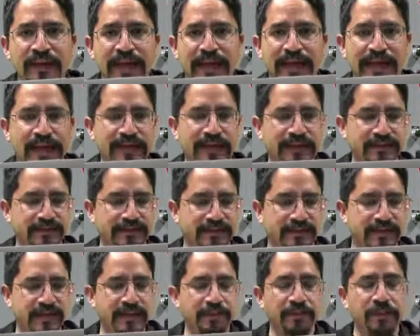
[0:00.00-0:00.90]
and
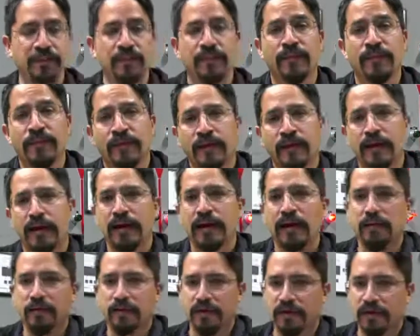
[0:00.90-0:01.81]

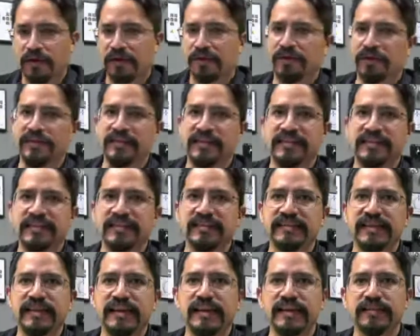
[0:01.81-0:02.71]
I work with
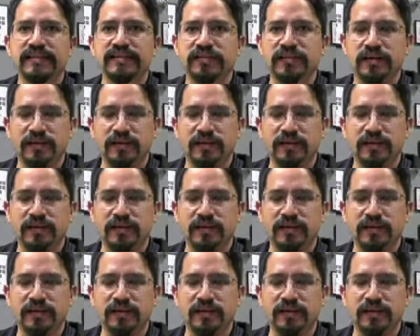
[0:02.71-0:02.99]
GCS,